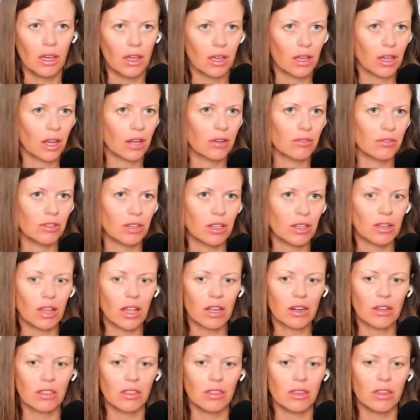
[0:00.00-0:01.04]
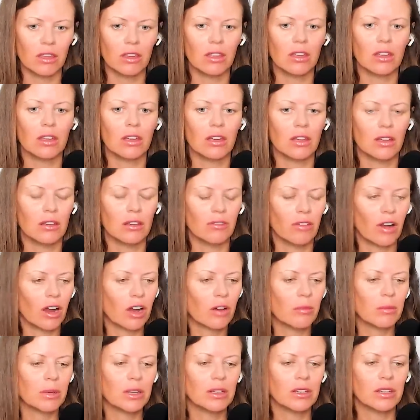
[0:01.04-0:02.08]
kind of neglect the
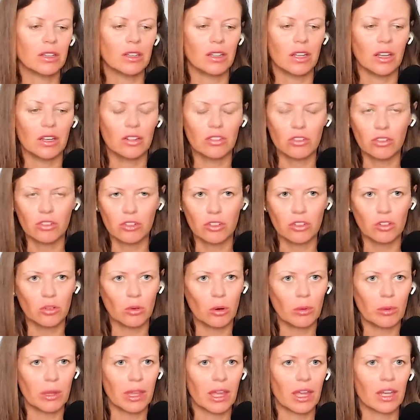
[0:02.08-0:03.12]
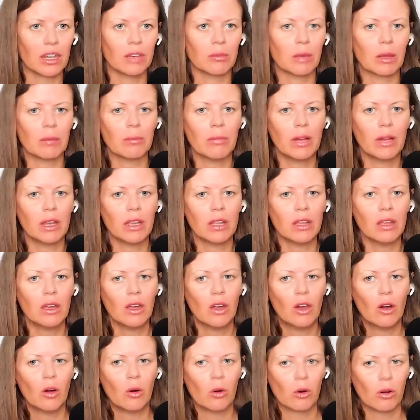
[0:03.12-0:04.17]
environment and, and just do what we can to make money,
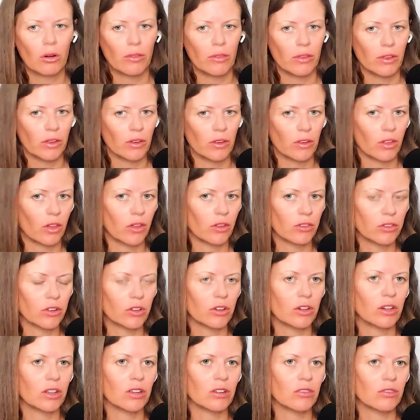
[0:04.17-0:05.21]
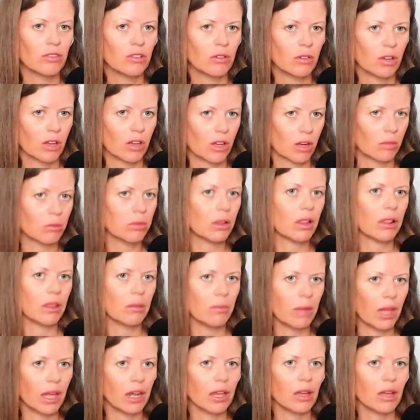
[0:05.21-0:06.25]
or on the alternative,
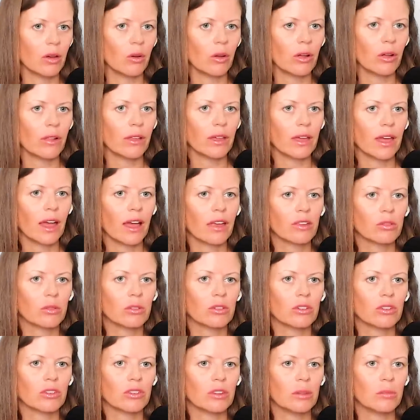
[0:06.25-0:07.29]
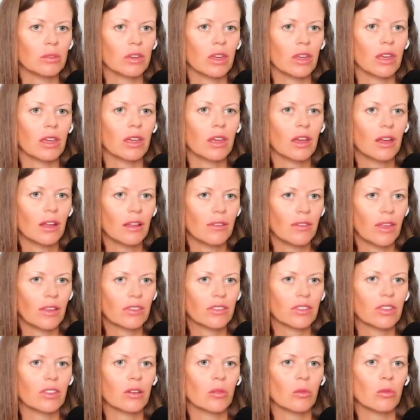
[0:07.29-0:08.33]
completely banning oil and gas, which just seems like
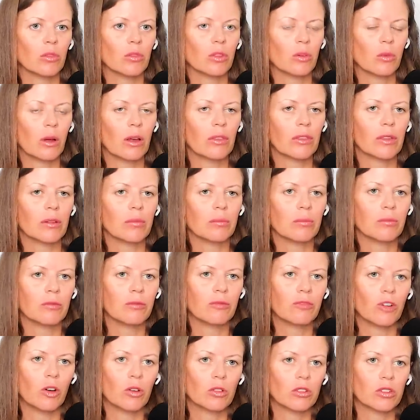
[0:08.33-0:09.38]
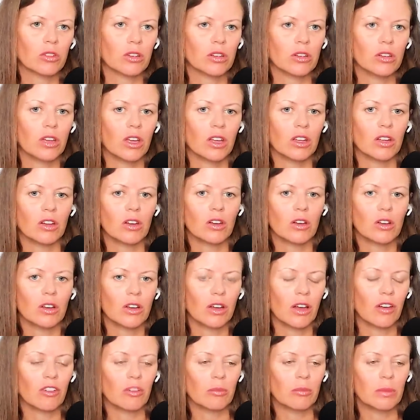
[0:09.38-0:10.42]
that's the, the route that folks in, in
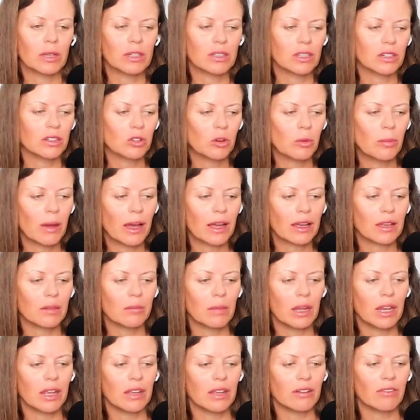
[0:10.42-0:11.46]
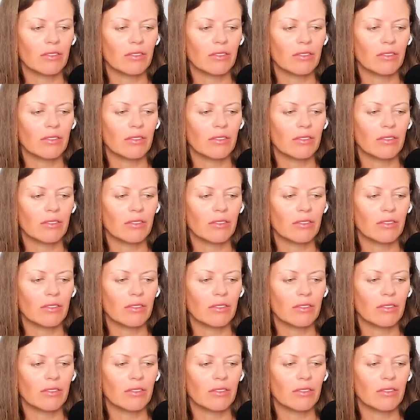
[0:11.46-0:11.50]
government in Quebec and many